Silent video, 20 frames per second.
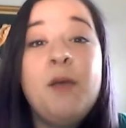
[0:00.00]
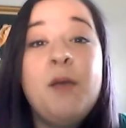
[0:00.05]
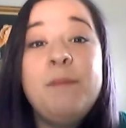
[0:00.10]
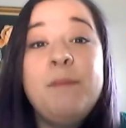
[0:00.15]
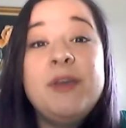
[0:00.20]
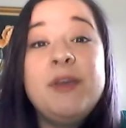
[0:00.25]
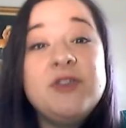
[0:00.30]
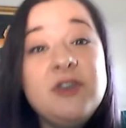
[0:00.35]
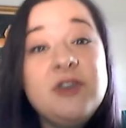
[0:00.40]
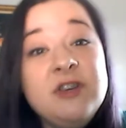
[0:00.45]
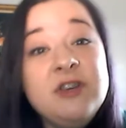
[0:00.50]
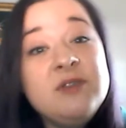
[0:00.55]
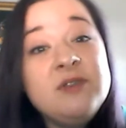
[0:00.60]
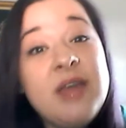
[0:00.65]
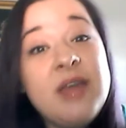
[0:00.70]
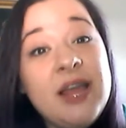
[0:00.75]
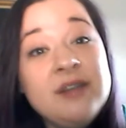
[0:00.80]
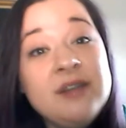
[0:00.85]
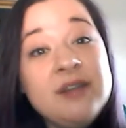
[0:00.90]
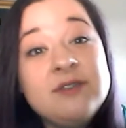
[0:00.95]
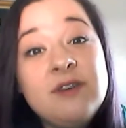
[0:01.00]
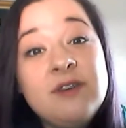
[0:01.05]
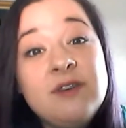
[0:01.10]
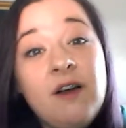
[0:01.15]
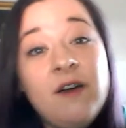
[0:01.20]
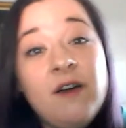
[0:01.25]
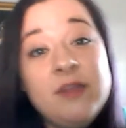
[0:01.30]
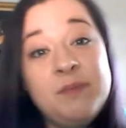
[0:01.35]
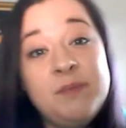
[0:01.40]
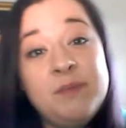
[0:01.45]
Make sure you answer
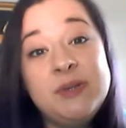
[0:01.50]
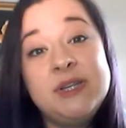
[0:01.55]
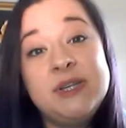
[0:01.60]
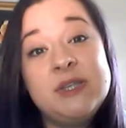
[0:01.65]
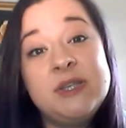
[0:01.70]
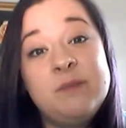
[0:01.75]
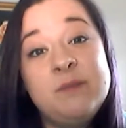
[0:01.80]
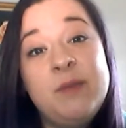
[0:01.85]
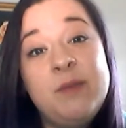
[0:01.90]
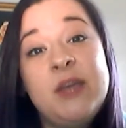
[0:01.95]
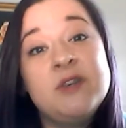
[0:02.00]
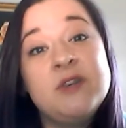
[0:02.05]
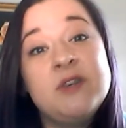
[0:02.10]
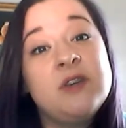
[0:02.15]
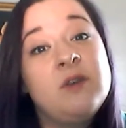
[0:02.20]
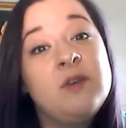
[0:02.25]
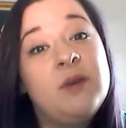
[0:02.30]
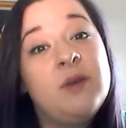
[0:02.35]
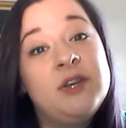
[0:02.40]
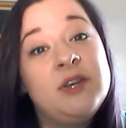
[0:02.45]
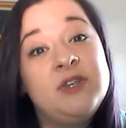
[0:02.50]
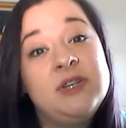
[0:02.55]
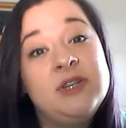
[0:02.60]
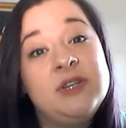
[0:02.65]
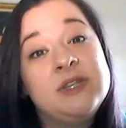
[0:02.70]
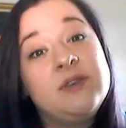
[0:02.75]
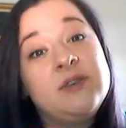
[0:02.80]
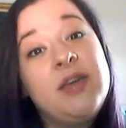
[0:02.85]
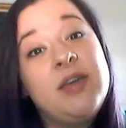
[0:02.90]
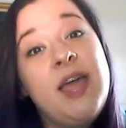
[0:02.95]
all the participation
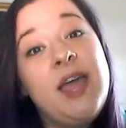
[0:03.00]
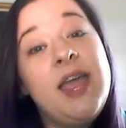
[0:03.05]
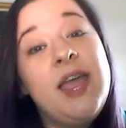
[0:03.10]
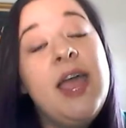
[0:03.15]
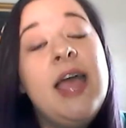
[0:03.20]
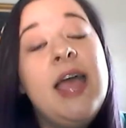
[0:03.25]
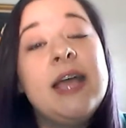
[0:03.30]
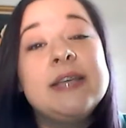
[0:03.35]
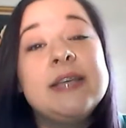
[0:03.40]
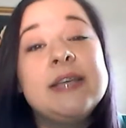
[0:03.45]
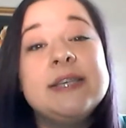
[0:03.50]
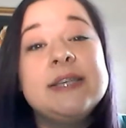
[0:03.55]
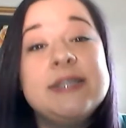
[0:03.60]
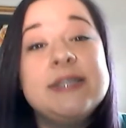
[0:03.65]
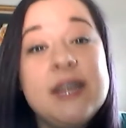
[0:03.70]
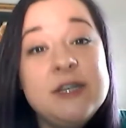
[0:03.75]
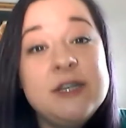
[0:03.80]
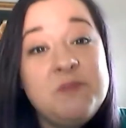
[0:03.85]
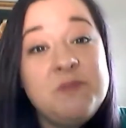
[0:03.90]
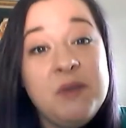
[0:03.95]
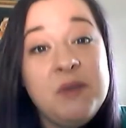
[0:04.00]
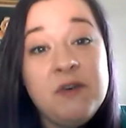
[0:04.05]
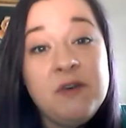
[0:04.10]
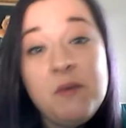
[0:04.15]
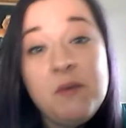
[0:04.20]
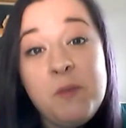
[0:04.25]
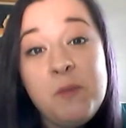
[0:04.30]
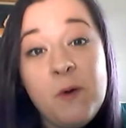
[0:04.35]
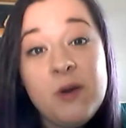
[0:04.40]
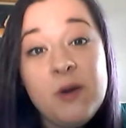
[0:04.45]
questions, okay? Because it sends me a
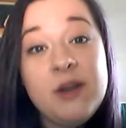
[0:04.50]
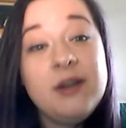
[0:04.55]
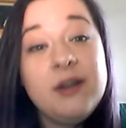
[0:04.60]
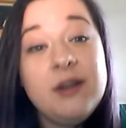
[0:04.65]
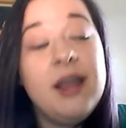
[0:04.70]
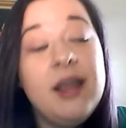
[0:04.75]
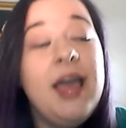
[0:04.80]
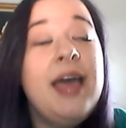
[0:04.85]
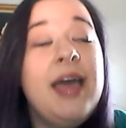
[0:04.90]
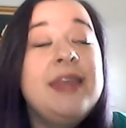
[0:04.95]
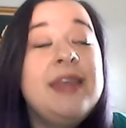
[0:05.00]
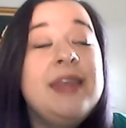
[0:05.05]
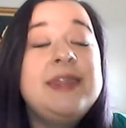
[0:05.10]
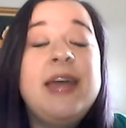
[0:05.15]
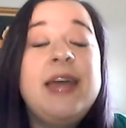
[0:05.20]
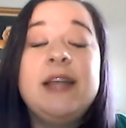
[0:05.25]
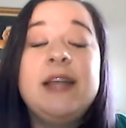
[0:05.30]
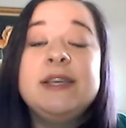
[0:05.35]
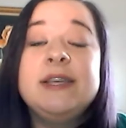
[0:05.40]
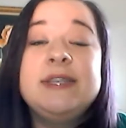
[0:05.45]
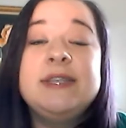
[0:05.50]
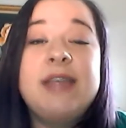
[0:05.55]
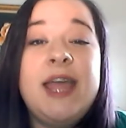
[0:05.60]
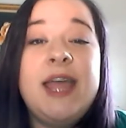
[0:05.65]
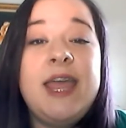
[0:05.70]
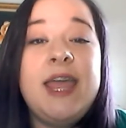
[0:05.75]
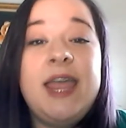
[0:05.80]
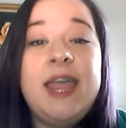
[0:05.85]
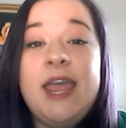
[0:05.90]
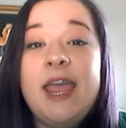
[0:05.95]
report that'll
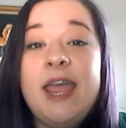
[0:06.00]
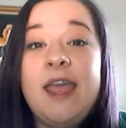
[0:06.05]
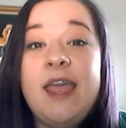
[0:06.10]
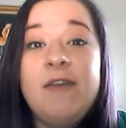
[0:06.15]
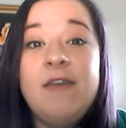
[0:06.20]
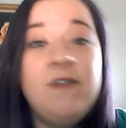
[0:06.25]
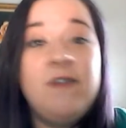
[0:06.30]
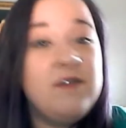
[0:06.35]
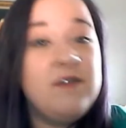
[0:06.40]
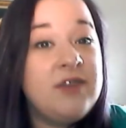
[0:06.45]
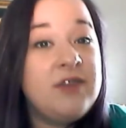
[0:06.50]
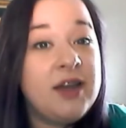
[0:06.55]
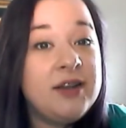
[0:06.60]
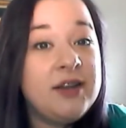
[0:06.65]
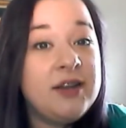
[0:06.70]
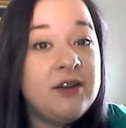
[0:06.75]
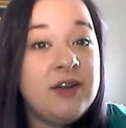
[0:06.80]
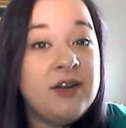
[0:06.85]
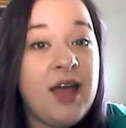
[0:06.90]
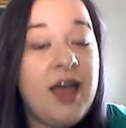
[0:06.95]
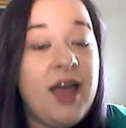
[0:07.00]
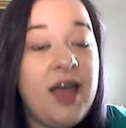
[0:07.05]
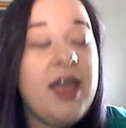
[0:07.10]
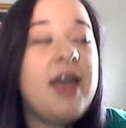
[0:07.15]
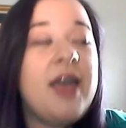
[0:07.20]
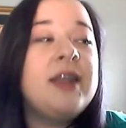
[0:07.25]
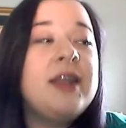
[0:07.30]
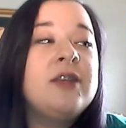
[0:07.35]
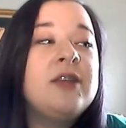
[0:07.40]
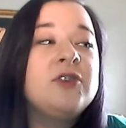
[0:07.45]
say if you've done it or not,
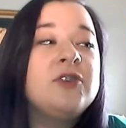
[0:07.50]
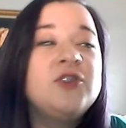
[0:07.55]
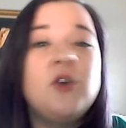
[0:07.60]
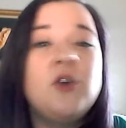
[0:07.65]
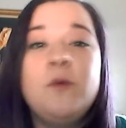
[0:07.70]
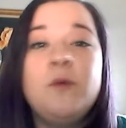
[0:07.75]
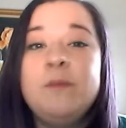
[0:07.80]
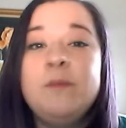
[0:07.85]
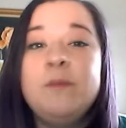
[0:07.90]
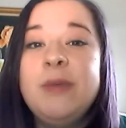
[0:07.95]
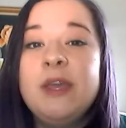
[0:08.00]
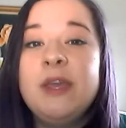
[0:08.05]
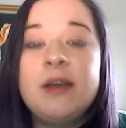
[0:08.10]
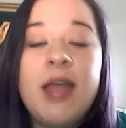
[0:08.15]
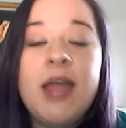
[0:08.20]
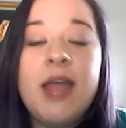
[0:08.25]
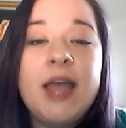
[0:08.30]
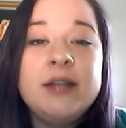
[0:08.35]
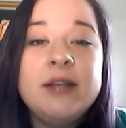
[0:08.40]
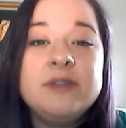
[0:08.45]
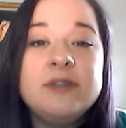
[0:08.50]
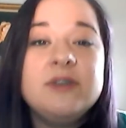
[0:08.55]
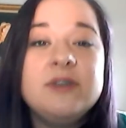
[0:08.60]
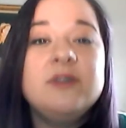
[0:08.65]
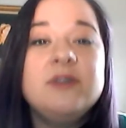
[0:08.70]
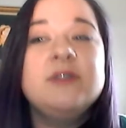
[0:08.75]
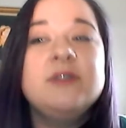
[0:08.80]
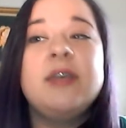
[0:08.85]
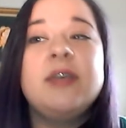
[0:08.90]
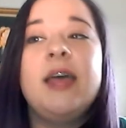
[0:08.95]
and it'll show me your
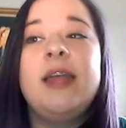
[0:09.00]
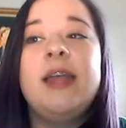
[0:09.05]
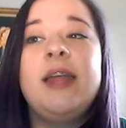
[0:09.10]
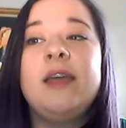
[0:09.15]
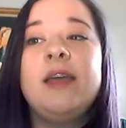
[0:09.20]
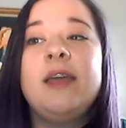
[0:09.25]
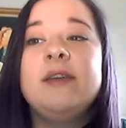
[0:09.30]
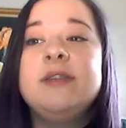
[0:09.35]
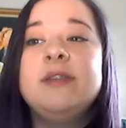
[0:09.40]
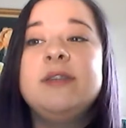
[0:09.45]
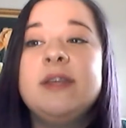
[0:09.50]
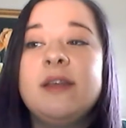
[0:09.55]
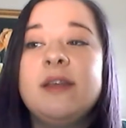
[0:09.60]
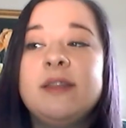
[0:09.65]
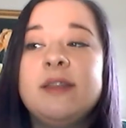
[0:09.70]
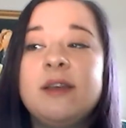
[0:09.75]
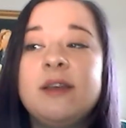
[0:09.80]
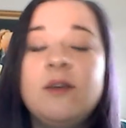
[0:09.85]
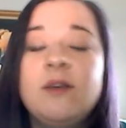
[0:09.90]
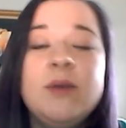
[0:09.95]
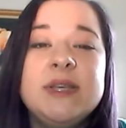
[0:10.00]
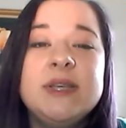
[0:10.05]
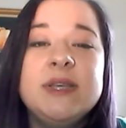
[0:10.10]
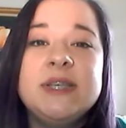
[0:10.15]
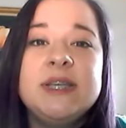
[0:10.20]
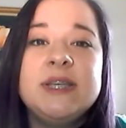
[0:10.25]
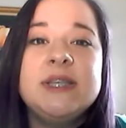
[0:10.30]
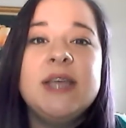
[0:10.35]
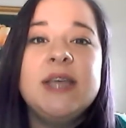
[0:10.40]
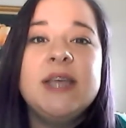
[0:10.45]
answers and how you did on the
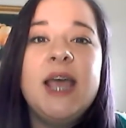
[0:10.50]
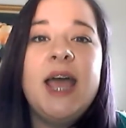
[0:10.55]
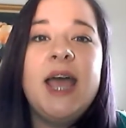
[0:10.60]
quizzes.